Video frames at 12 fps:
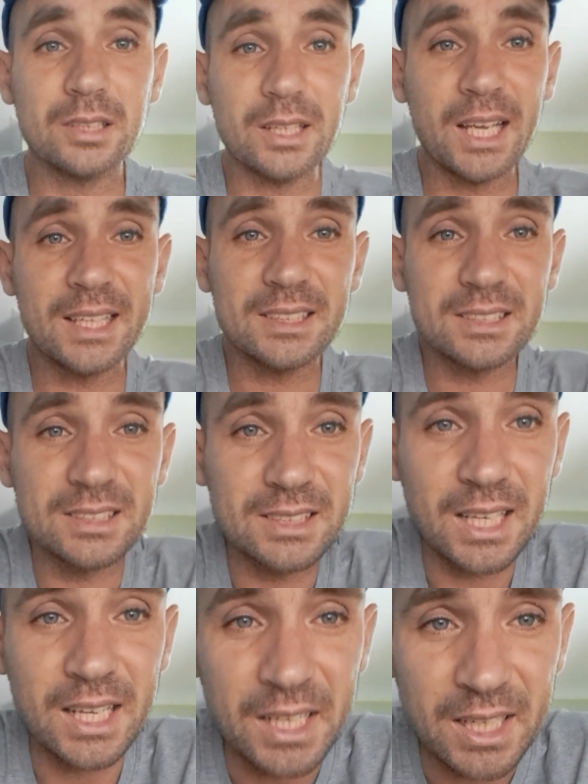so
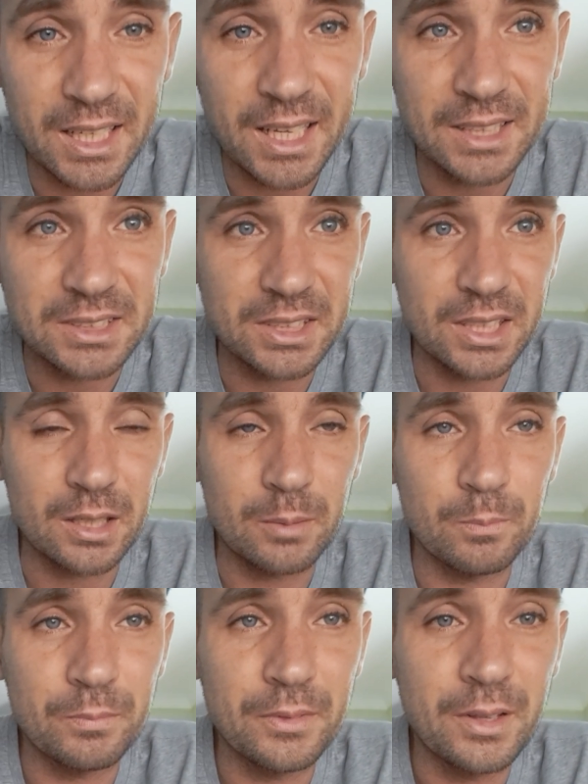yes, Eddie Nketiah